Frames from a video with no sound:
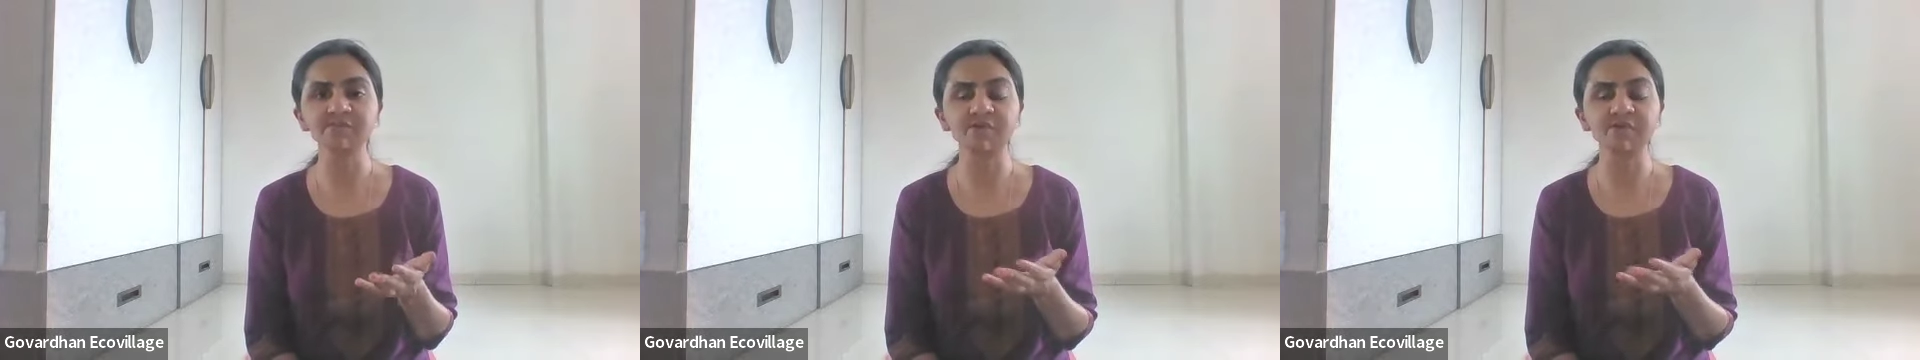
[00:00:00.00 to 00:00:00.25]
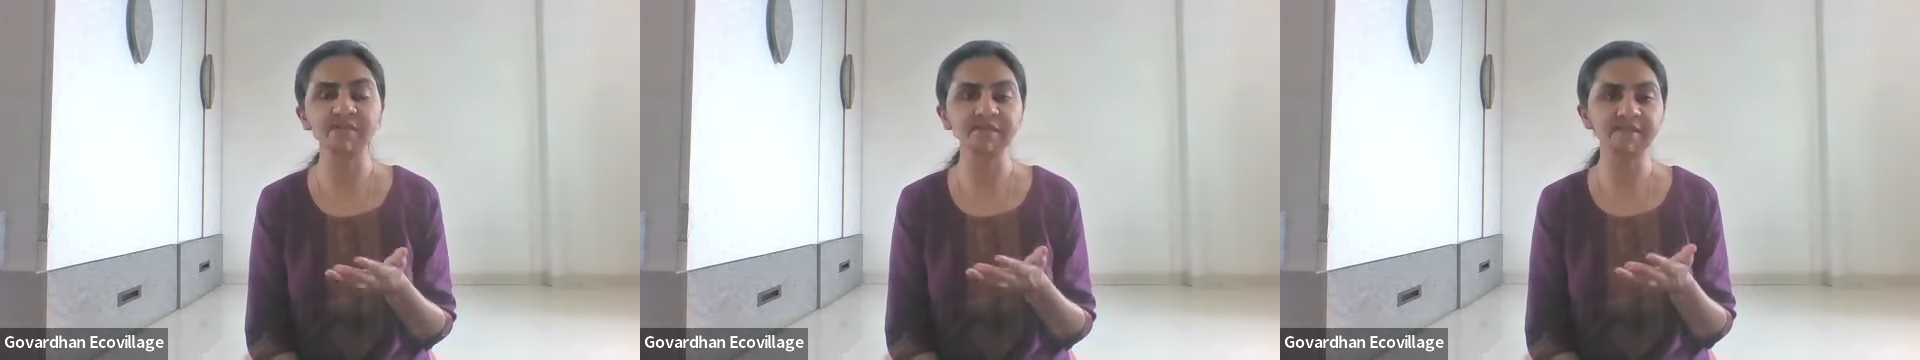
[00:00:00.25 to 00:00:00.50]

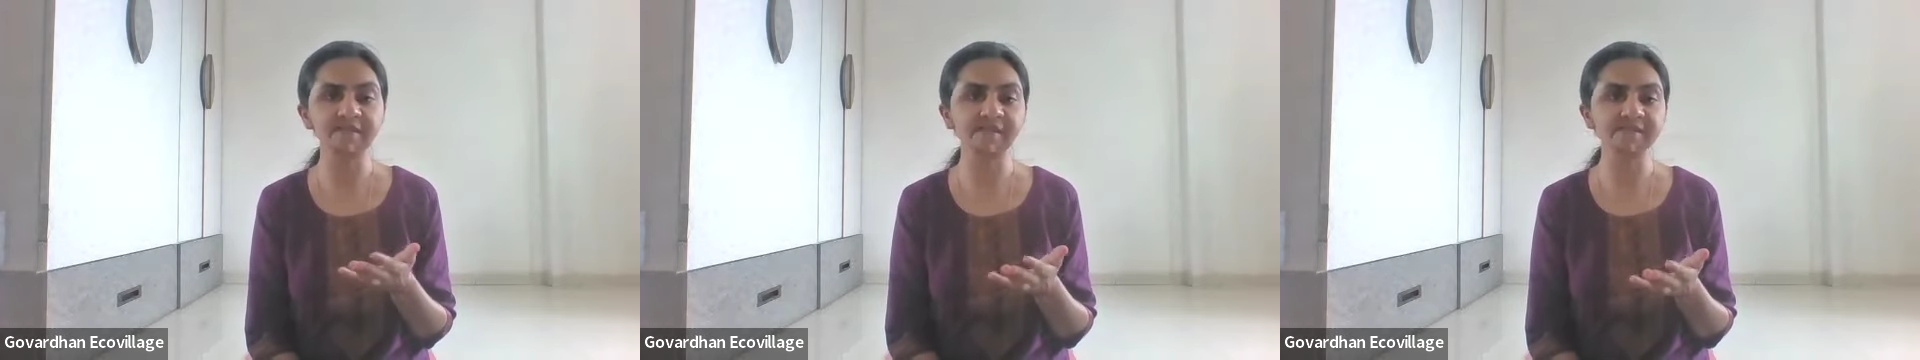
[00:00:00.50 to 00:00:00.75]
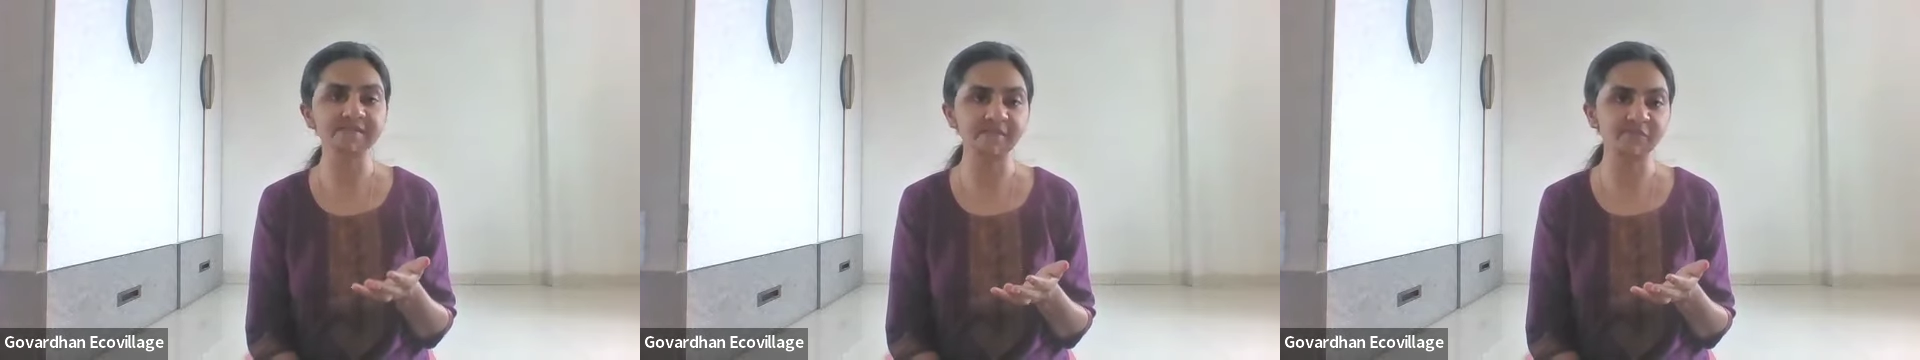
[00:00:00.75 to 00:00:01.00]
joining the
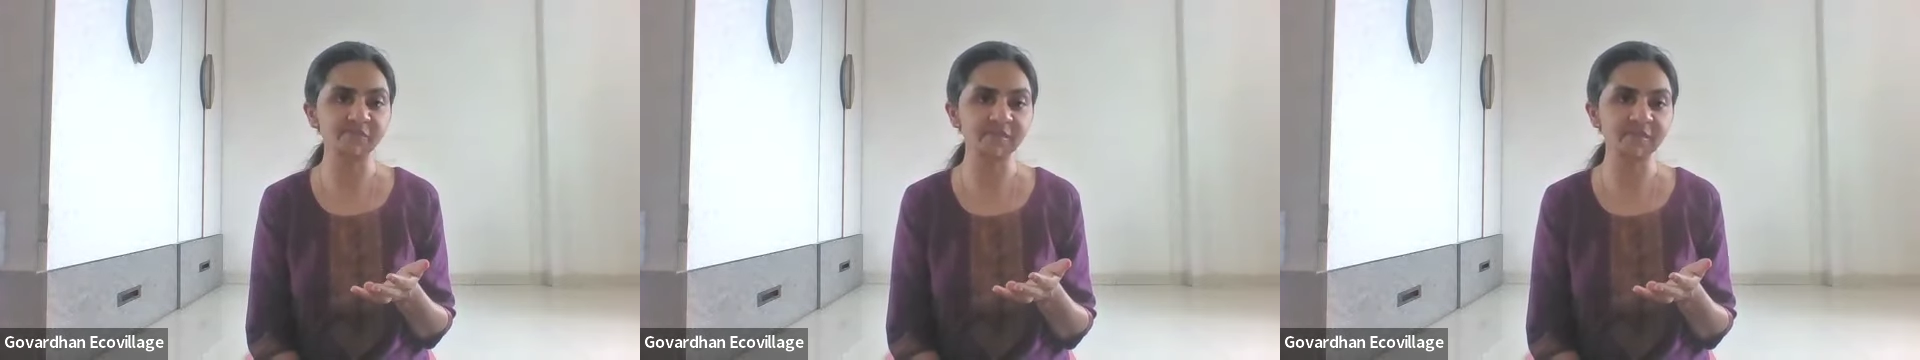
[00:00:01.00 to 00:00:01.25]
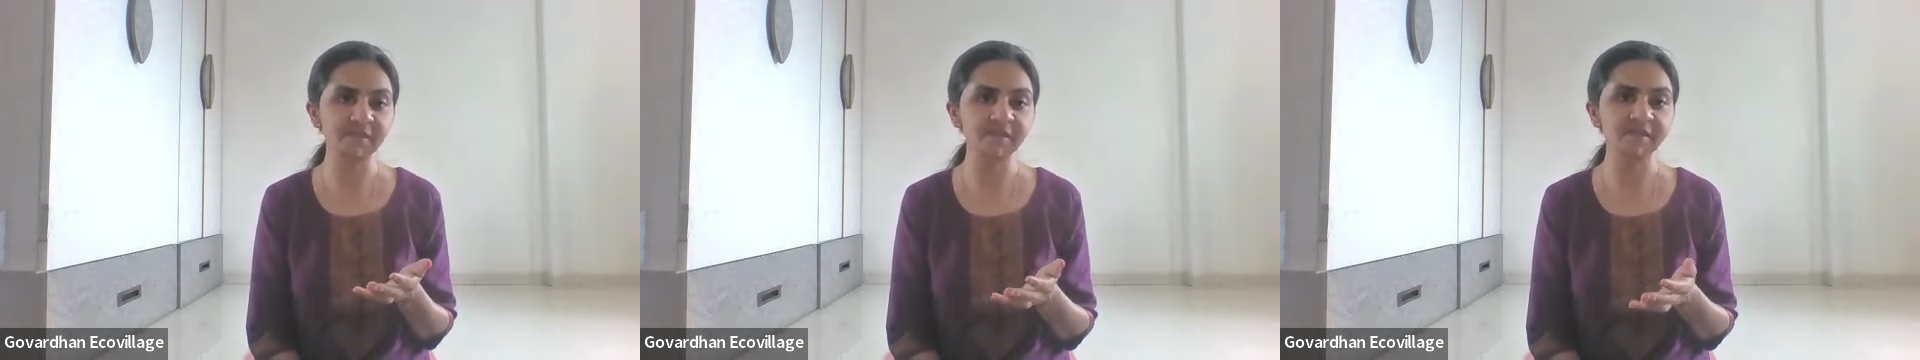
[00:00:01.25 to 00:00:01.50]
class
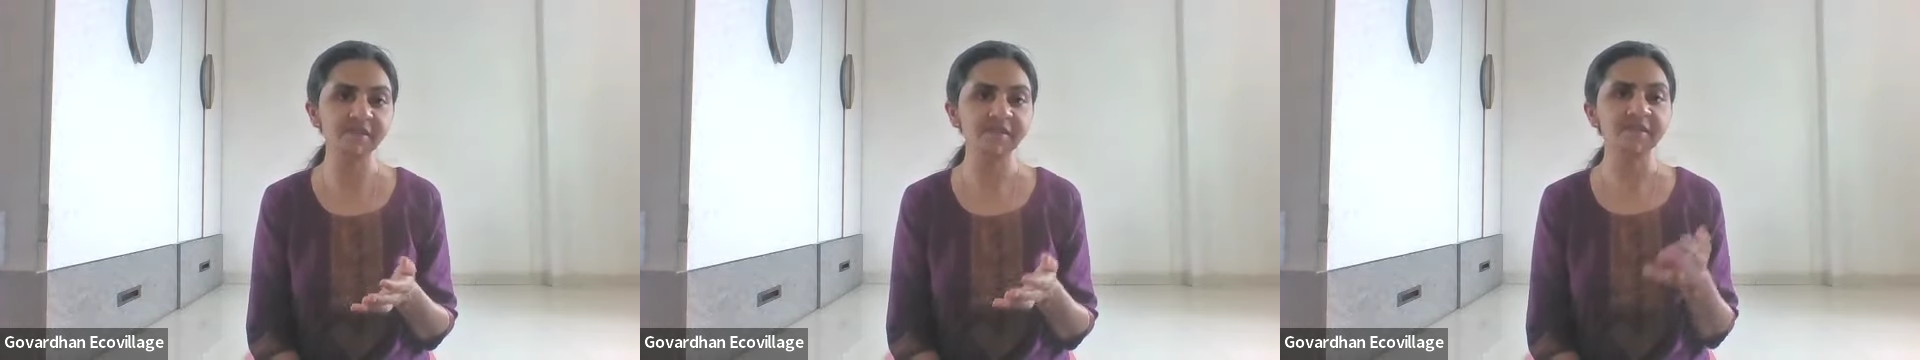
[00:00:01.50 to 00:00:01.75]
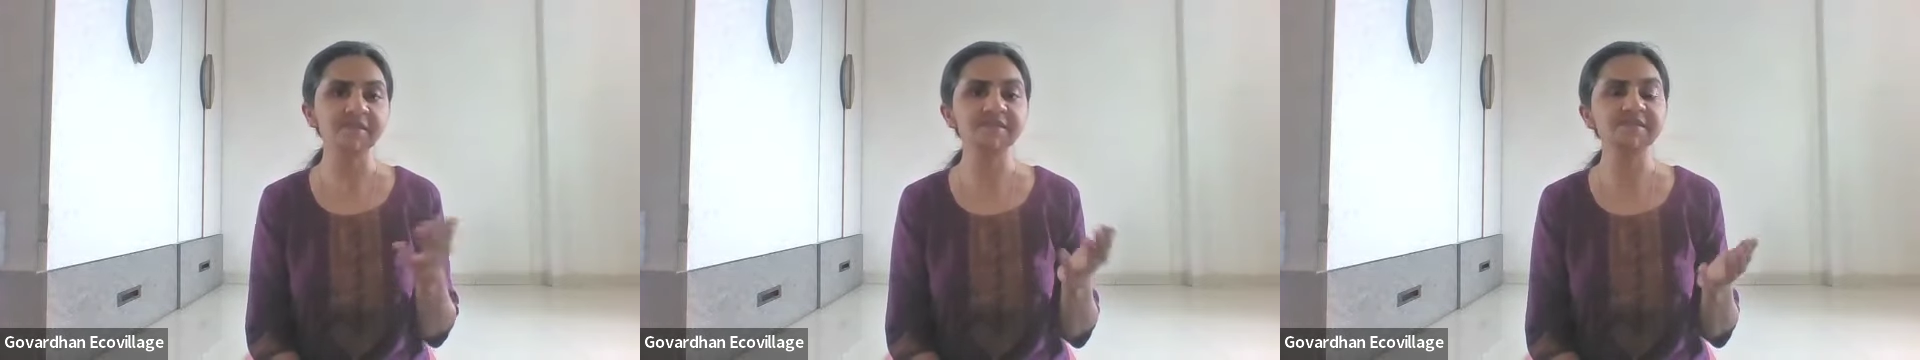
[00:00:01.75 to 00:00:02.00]
every day,
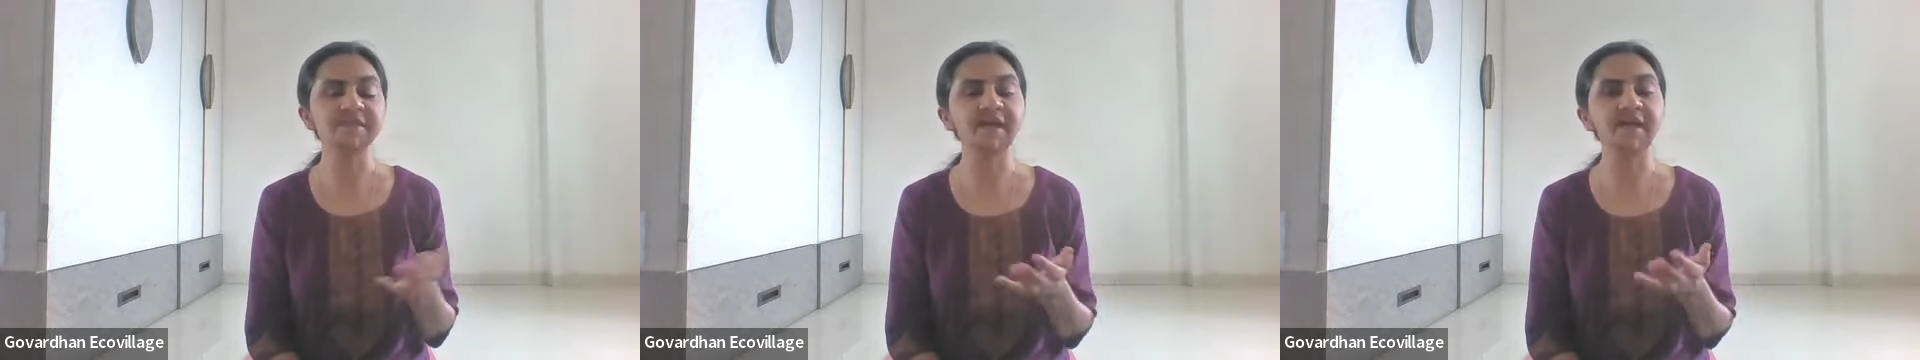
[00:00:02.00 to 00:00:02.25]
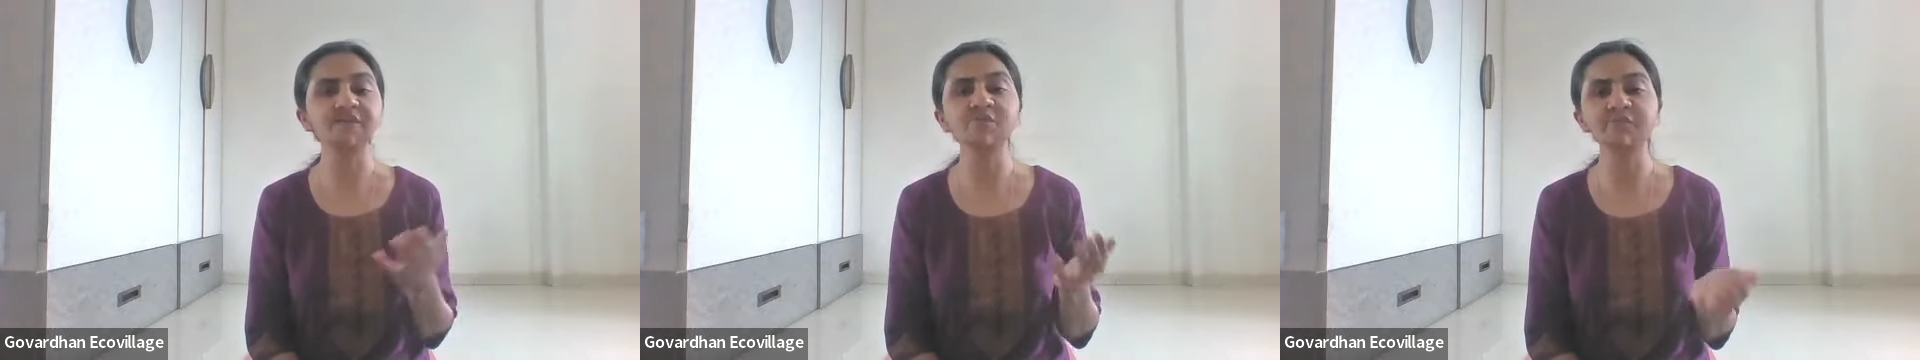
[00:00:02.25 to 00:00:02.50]
it's a
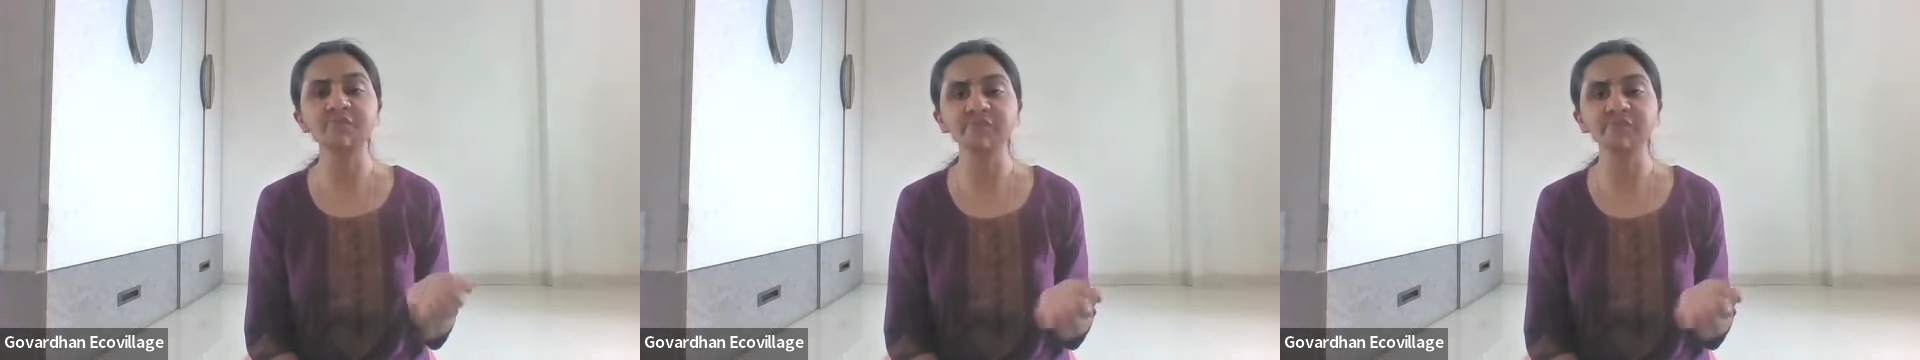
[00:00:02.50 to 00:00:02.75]
kind of